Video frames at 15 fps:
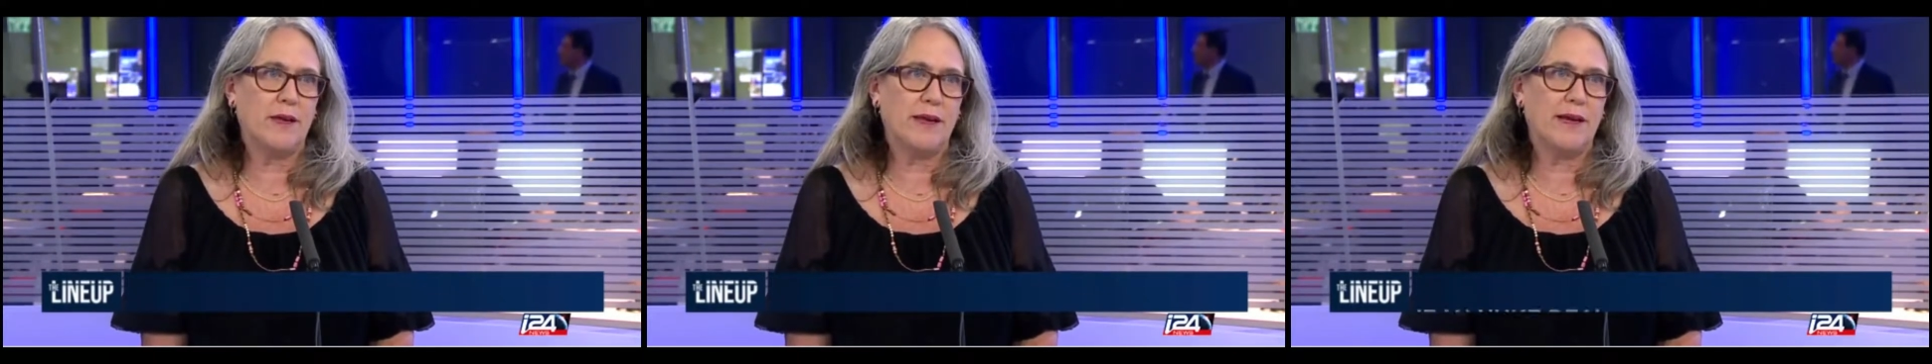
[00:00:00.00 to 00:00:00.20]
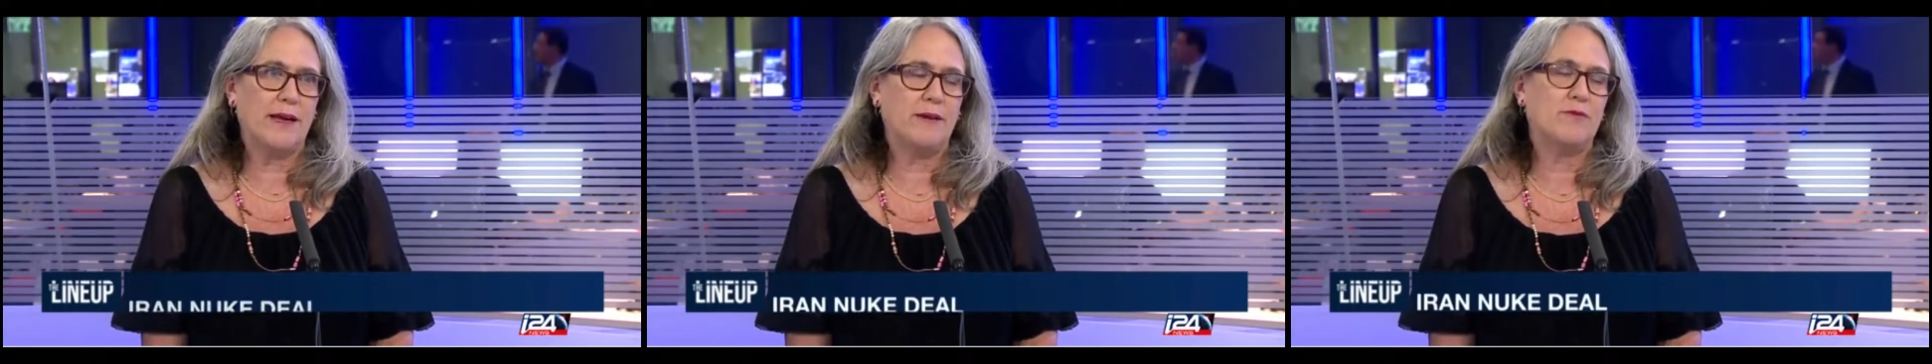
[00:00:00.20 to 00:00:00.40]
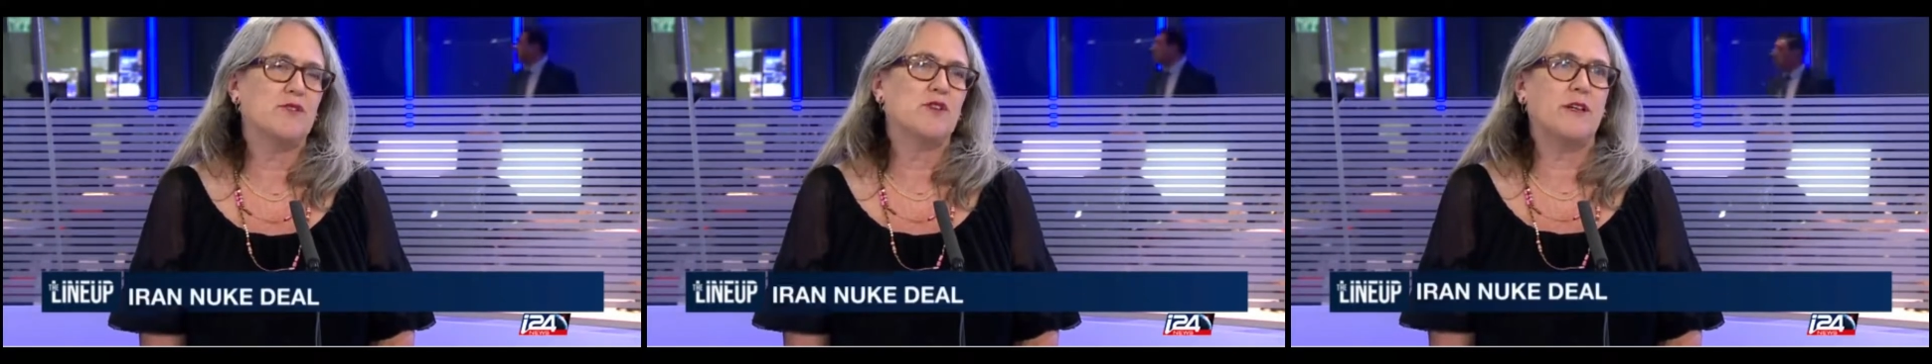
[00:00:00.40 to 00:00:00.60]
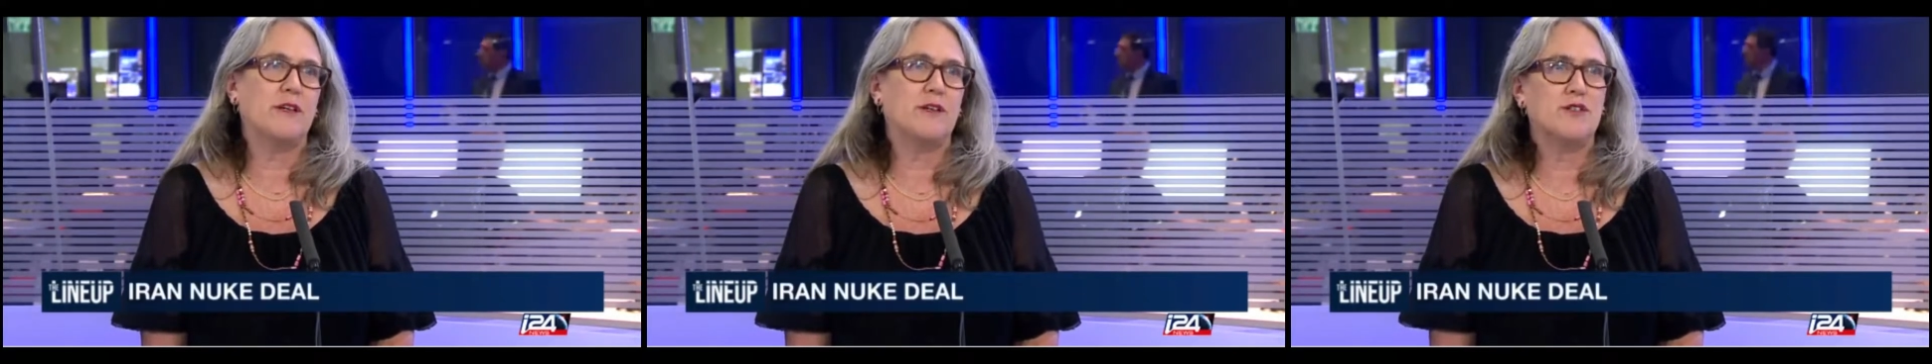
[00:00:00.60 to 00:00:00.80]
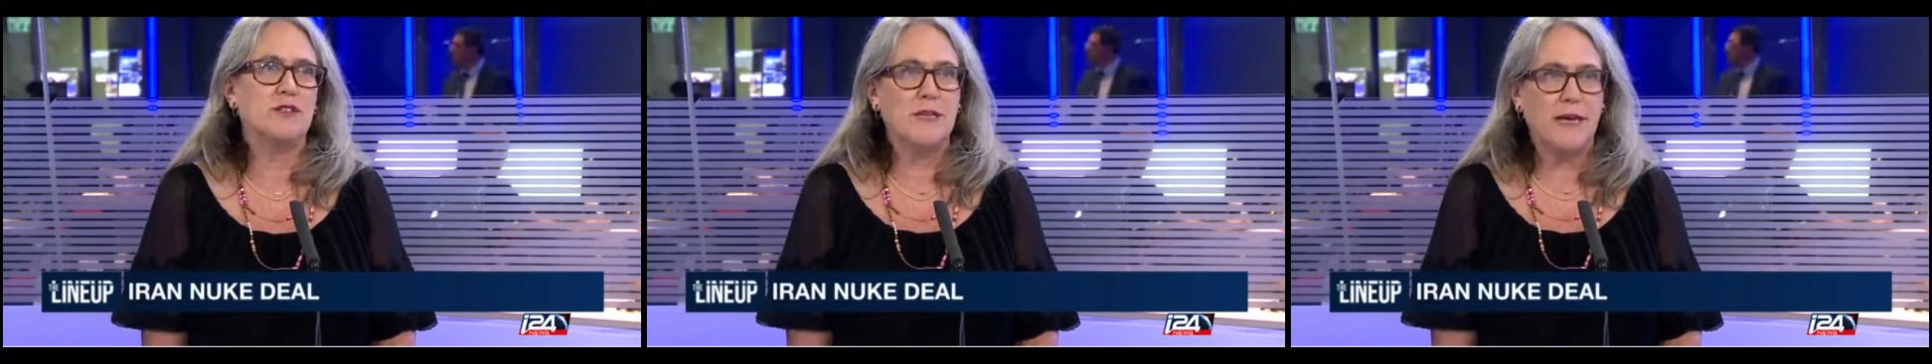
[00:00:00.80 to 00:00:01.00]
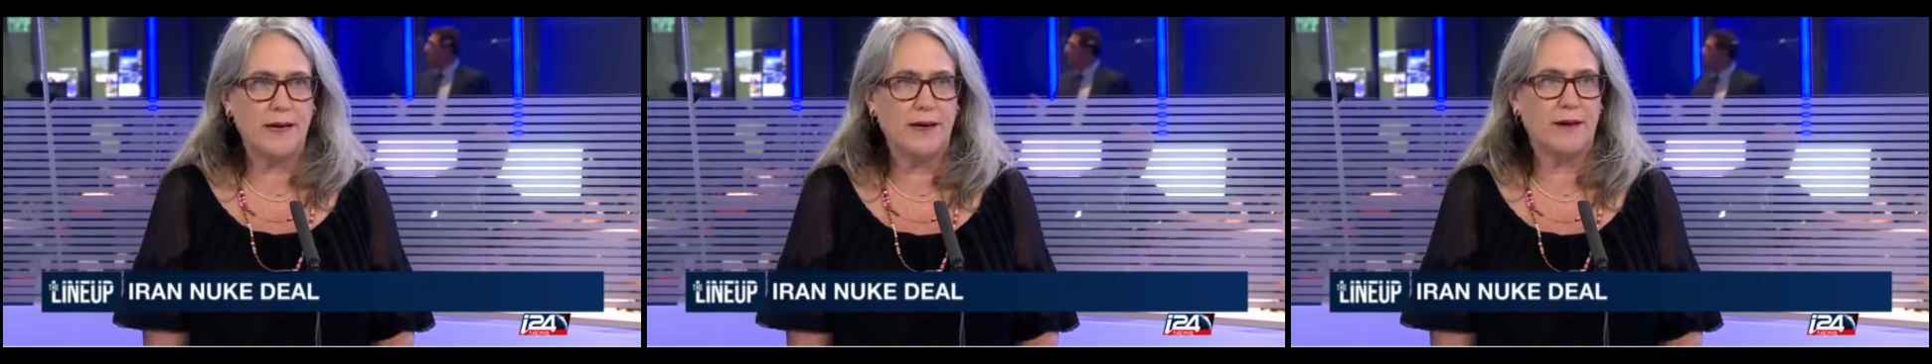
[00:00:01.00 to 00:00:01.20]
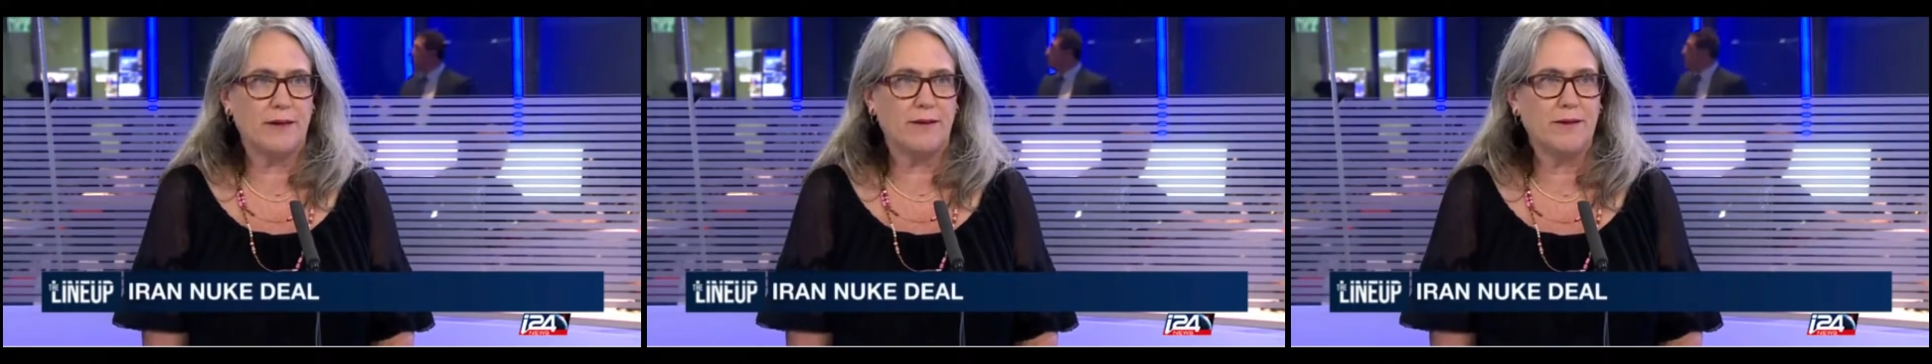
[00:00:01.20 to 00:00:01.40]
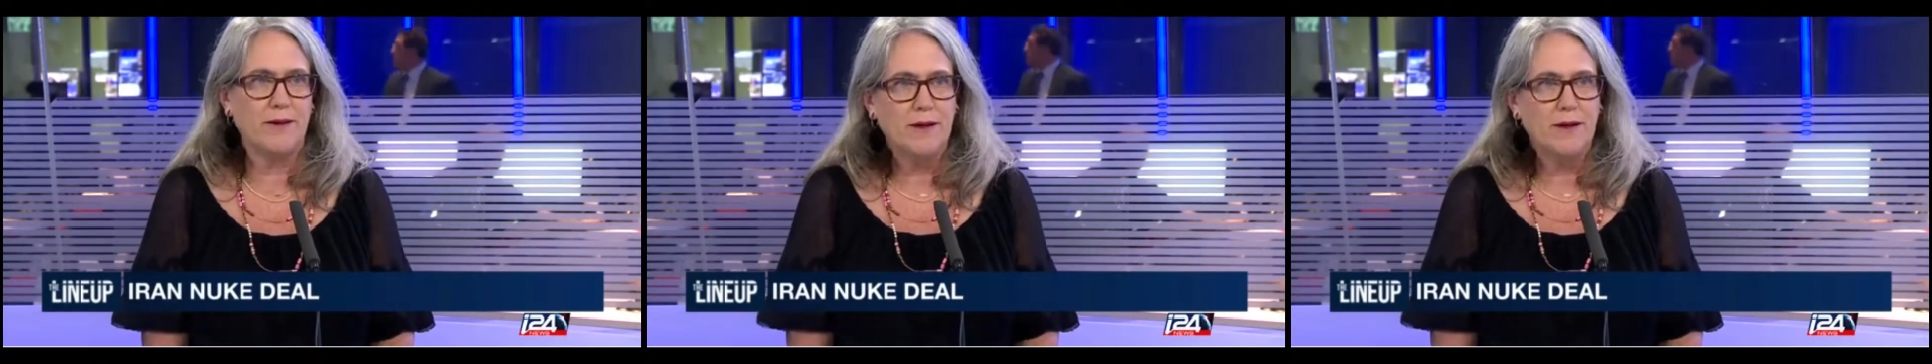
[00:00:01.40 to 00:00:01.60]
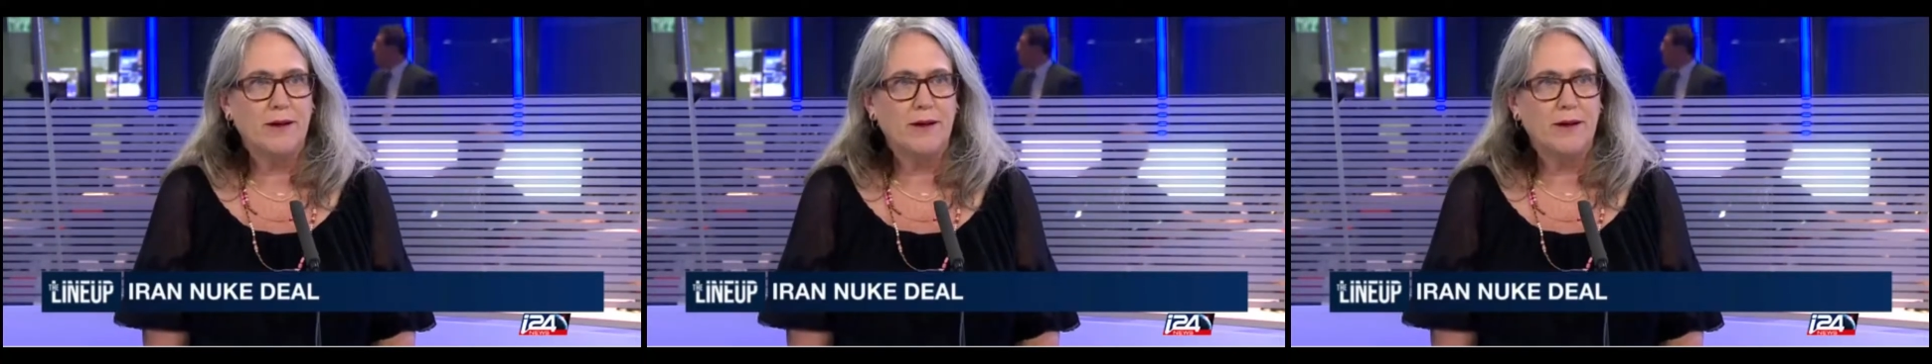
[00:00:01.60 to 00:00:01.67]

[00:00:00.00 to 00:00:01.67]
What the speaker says: that after year 10,